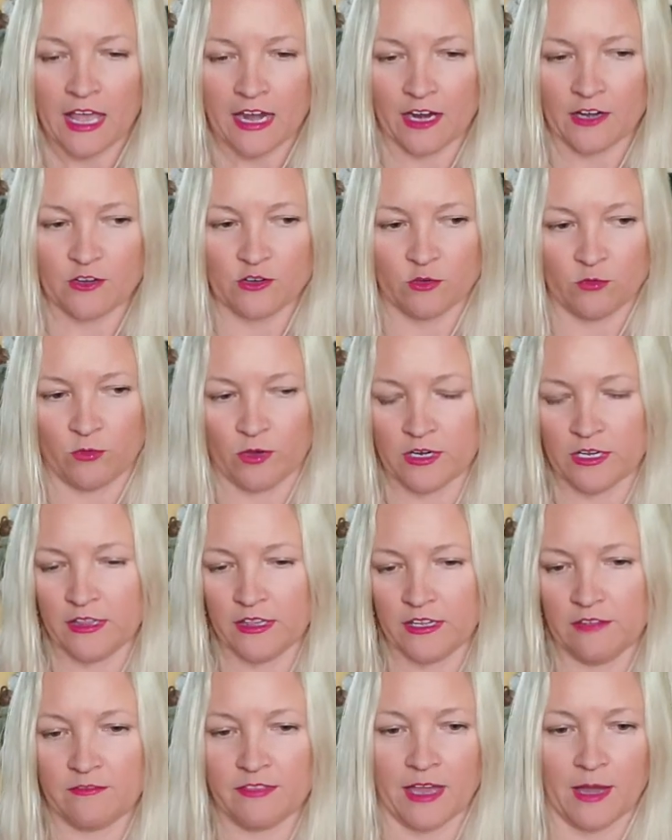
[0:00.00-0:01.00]
And I don't want to
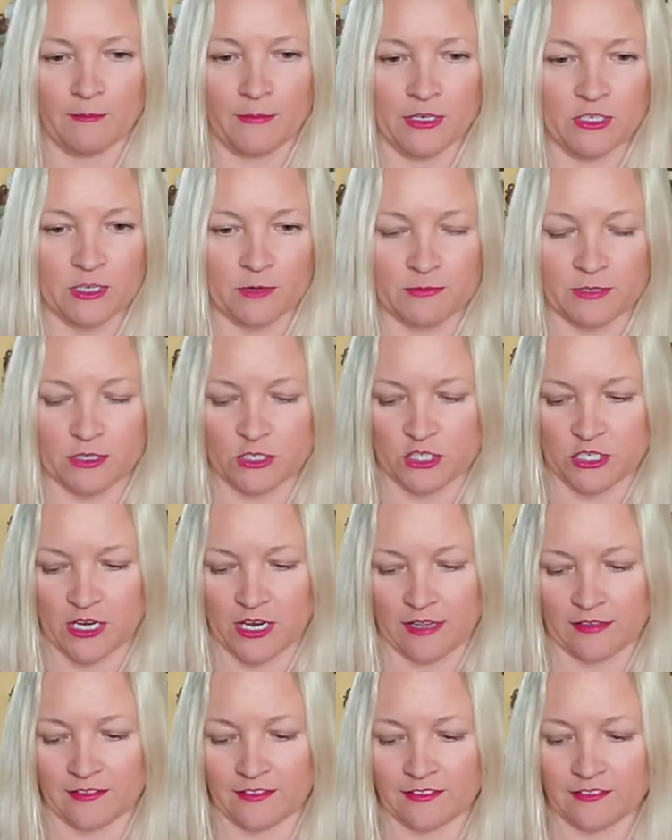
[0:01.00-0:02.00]
leave that much up to
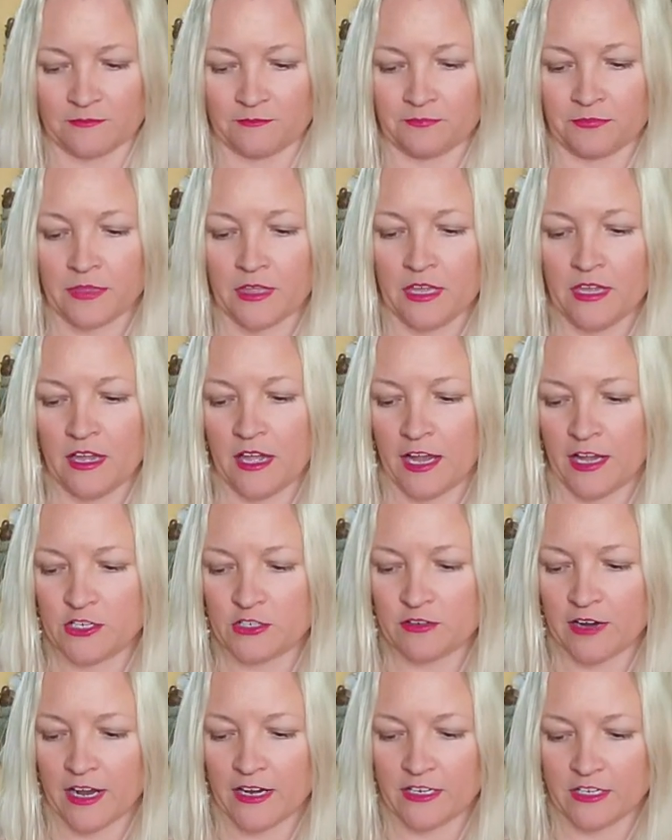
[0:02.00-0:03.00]
chance. I
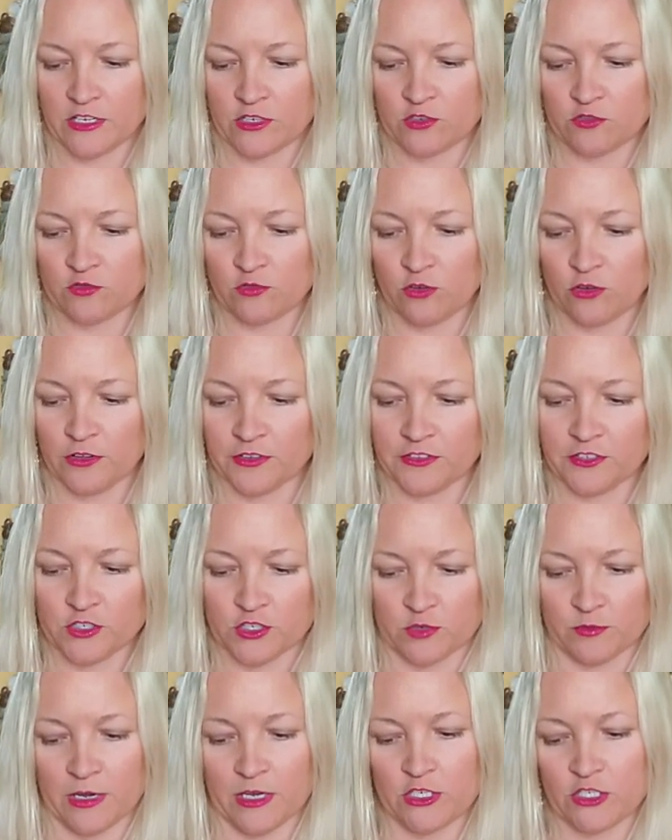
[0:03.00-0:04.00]
try to control
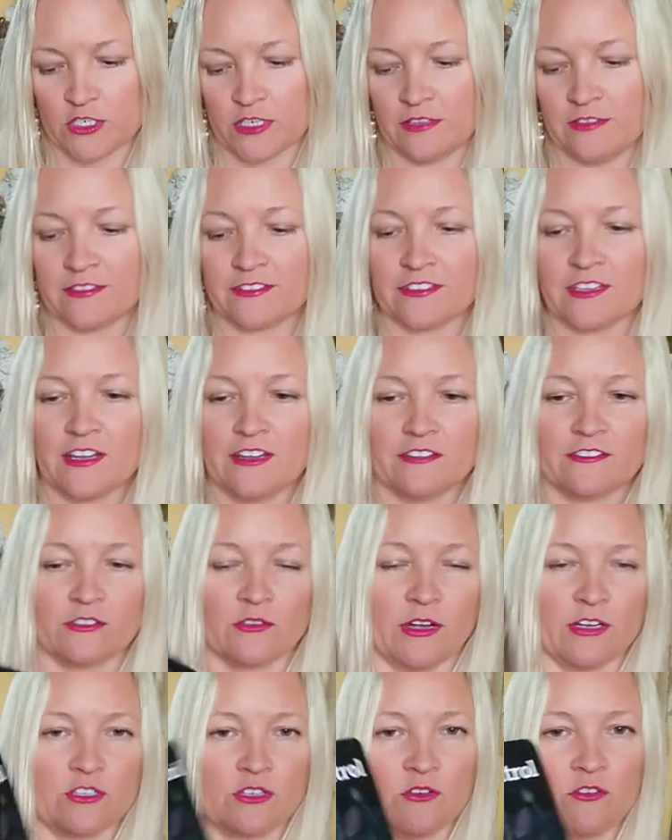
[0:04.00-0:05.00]
situations so
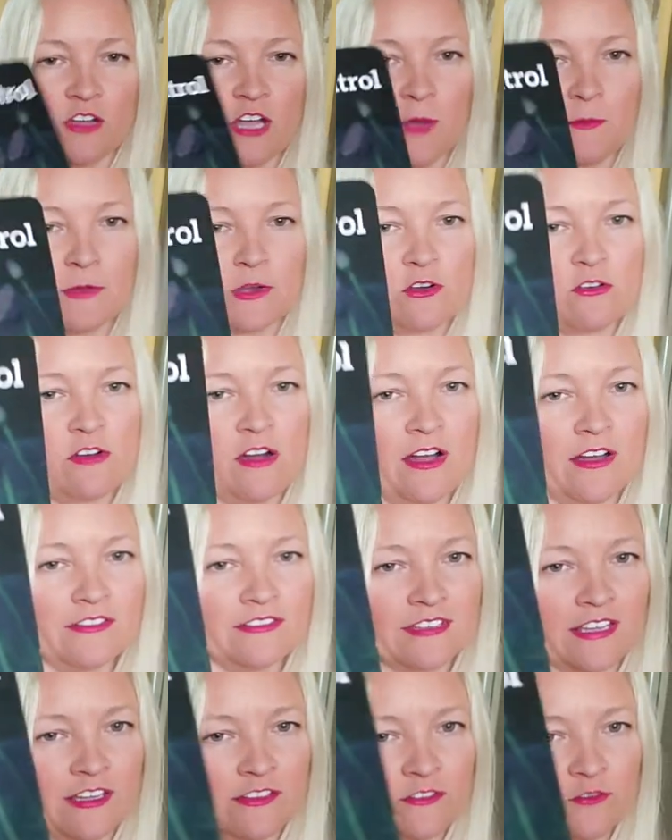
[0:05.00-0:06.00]
I don't come
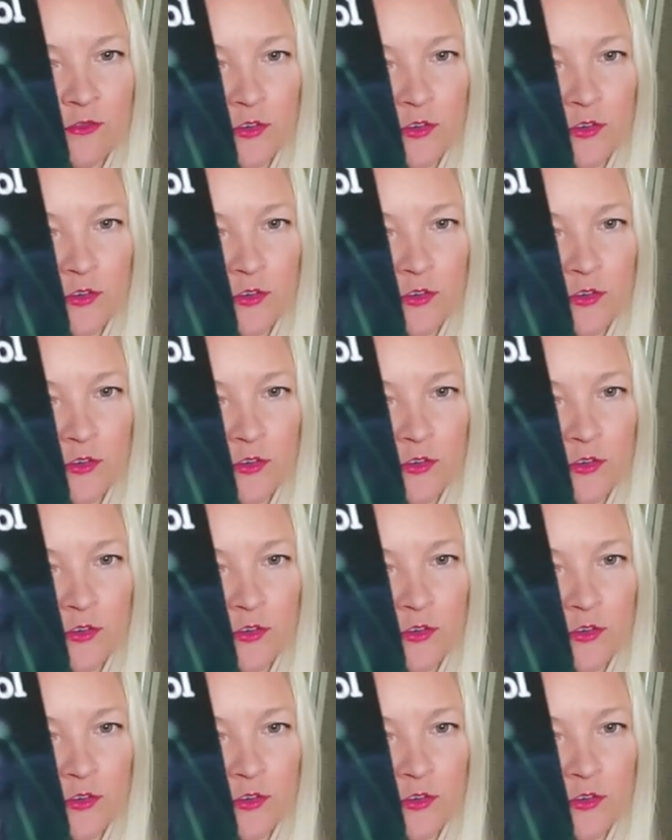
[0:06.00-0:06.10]
across as